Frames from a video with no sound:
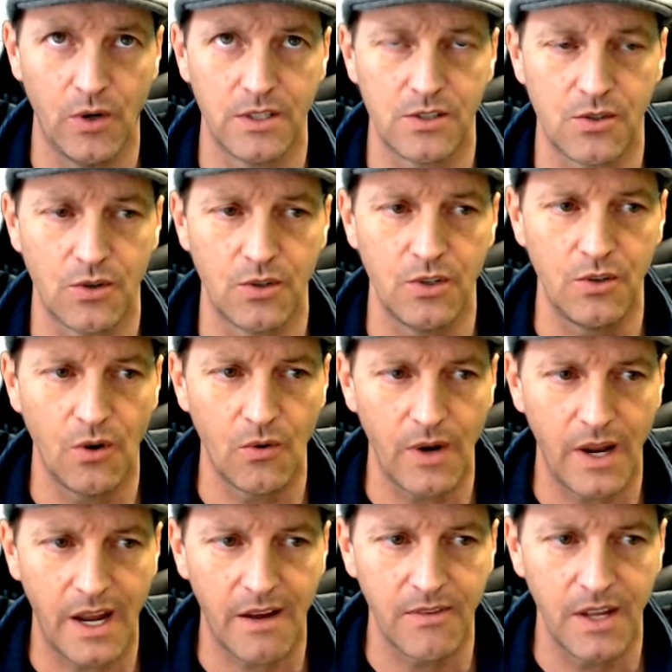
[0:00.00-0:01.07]
So you don't
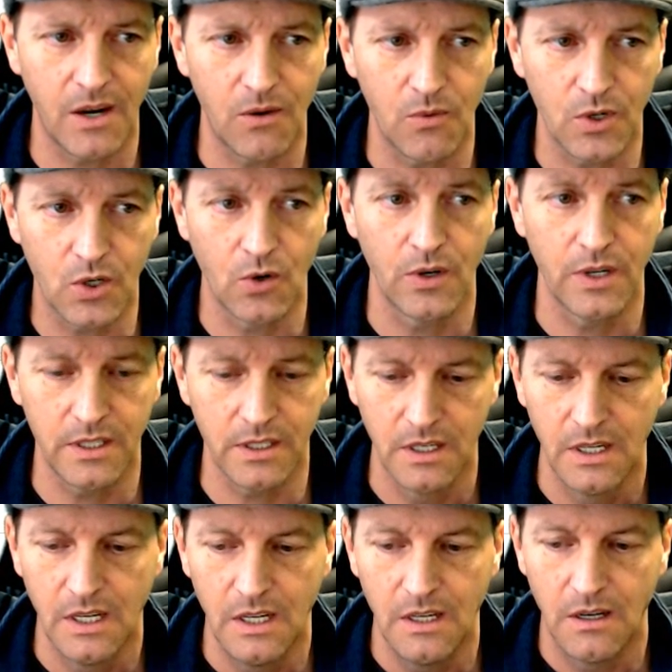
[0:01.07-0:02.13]
have that recurrent
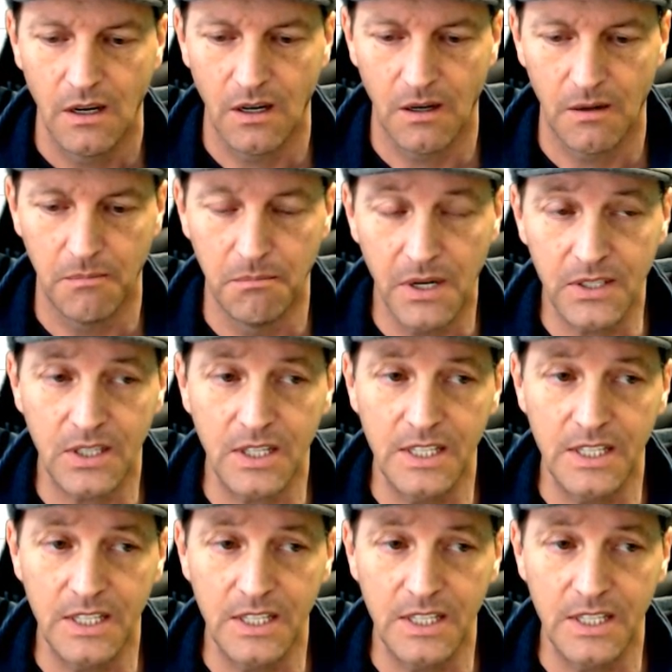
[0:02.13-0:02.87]
monthly